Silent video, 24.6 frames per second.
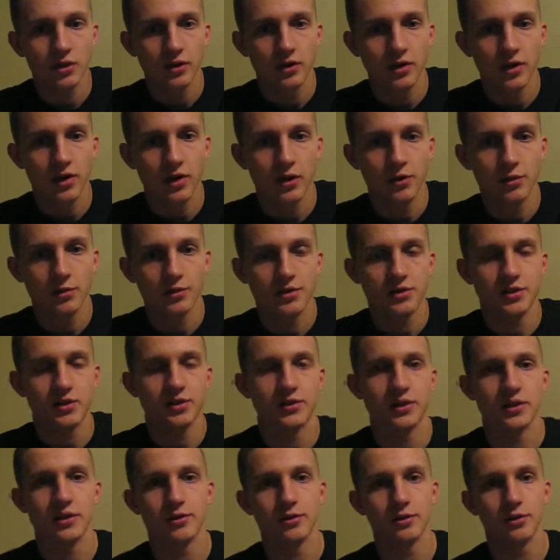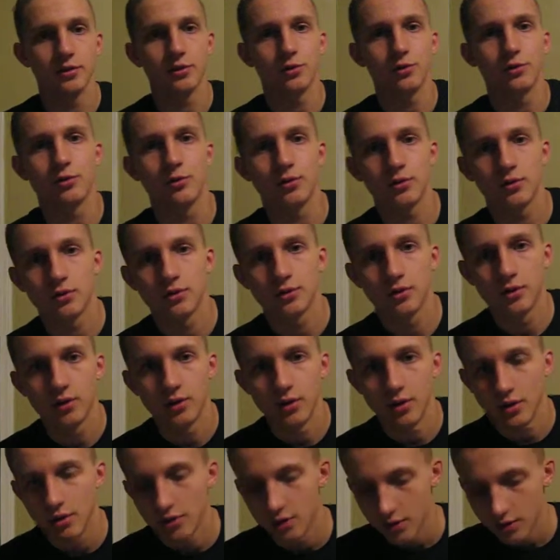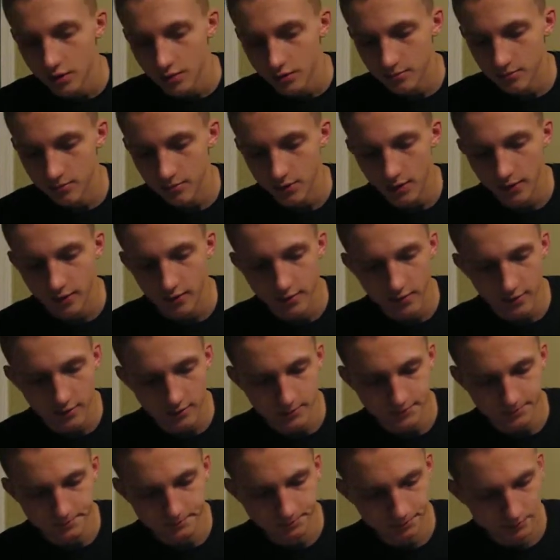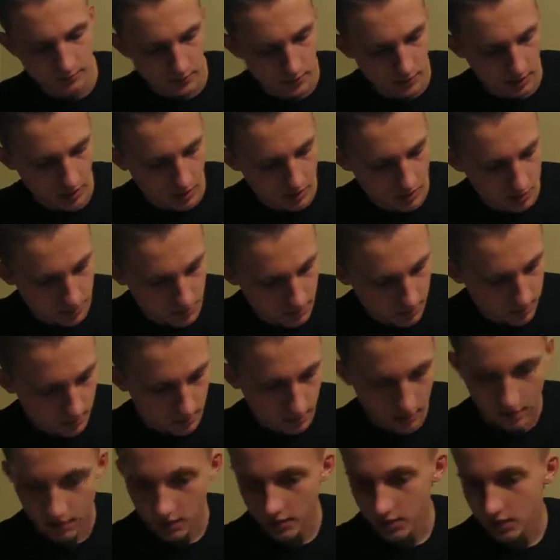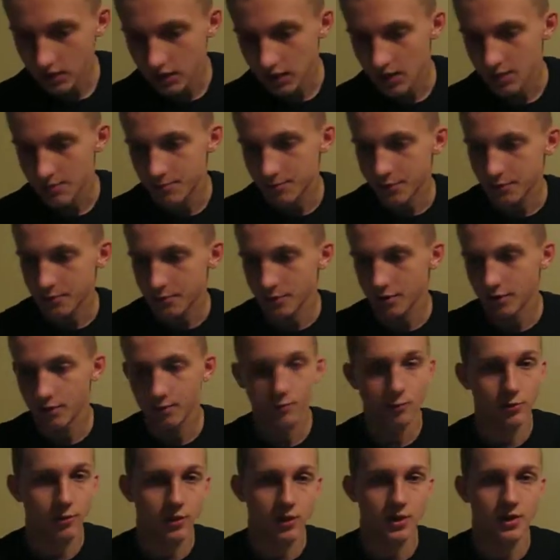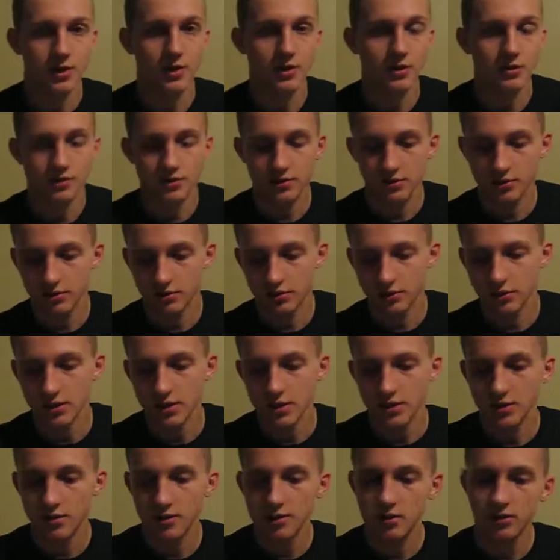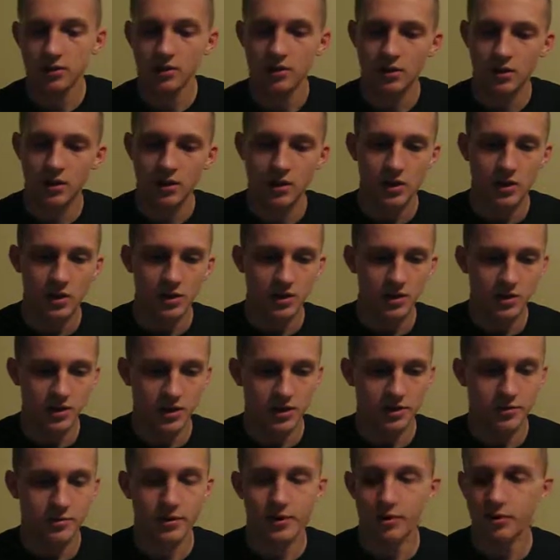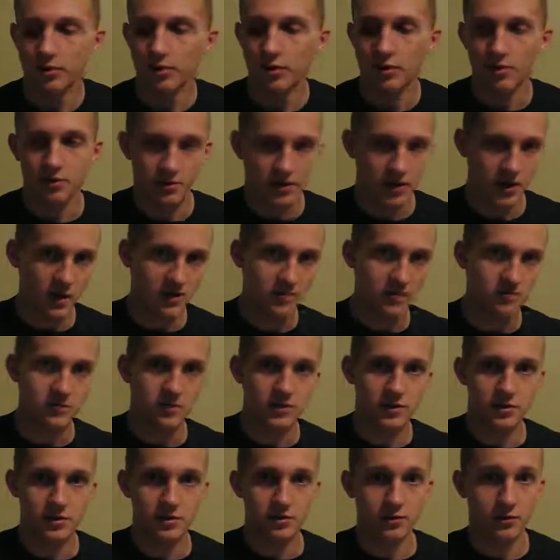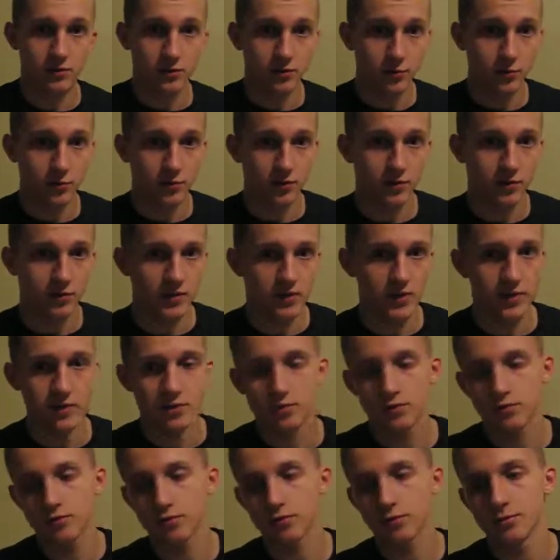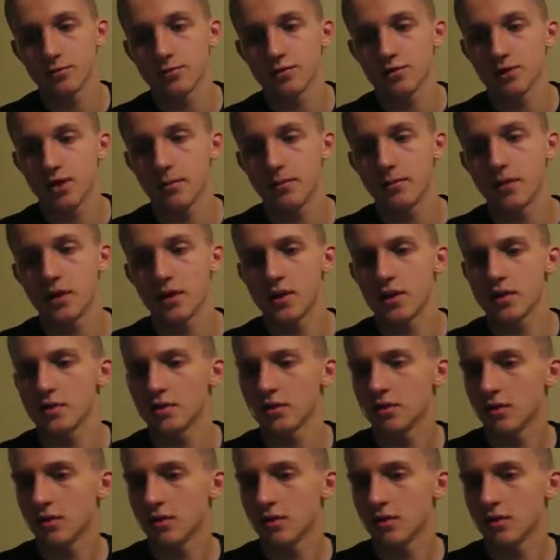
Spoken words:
And I always thought that looked cool. But just keep up the good work, guys. And it's been a long day. This is the 4th video from the same day.